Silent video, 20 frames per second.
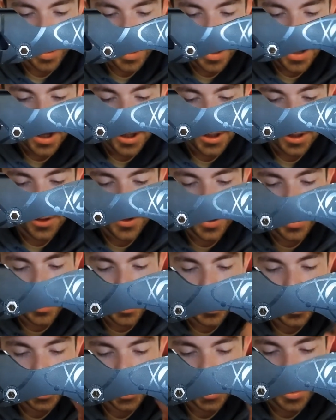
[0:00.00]
you can
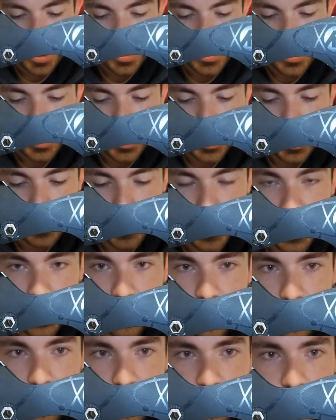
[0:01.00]
adjust these
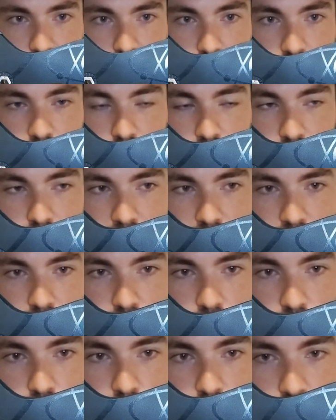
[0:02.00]
spacers so that
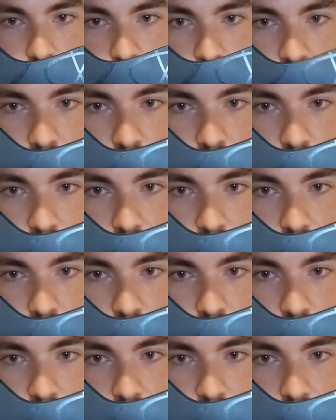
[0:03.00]
your